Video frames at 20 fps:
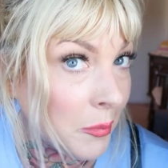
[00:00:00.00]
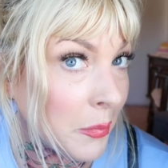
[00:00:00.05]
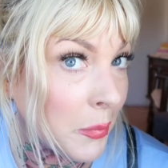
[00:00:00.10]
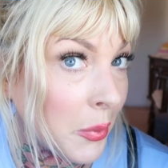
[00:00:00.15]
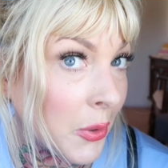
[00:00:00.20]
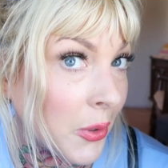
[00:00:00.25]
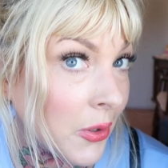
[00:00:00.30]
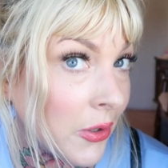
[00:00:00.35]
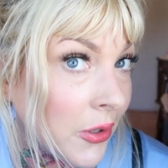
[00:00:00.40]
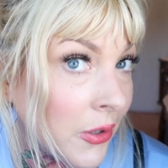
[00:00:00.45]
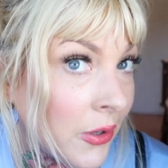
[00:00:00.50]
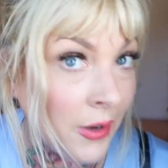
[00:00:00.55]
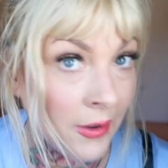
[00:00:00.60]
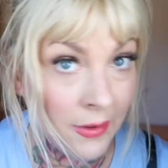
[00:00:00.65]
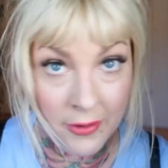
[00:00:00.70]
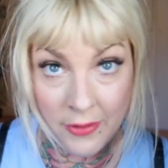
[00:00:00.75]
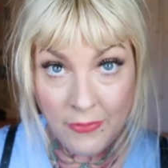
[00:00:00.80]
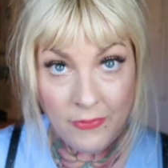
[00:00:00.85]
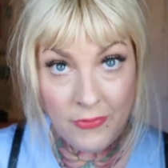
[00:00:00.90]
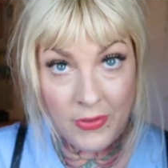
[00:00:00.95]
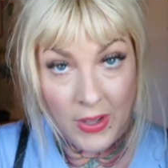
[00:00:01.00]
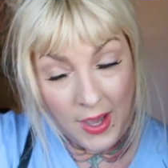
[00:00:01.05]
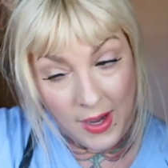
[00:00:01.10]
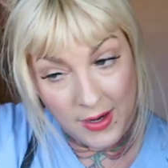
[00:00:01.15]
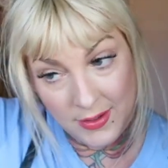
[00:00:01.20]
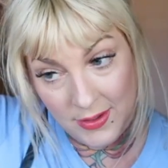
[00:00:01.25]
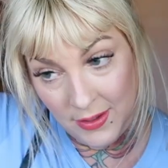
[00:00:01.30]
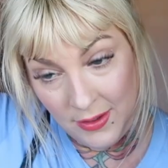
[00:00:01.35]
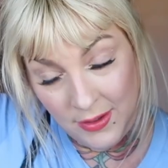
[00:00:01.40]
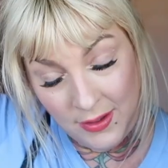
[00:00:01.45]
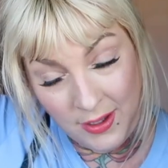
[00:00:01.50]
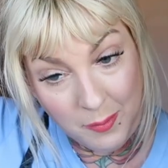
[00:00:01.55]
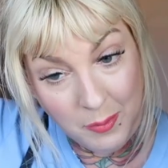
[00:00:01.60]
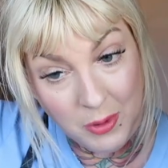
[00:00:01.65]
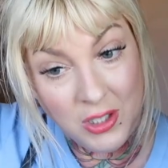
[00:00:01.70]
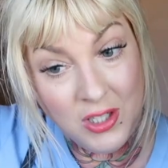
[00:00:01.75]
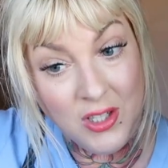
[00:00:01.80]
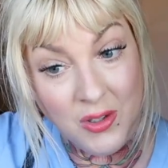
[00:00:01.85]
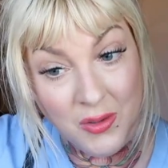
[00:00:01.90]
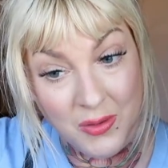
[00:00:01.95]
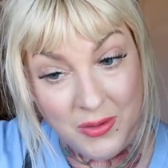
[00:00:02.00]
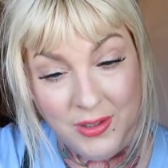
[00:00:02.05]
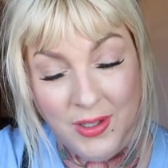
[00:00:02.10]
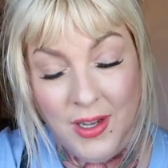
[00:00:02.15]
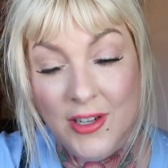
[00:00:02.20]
perfect. I'm gonna use it.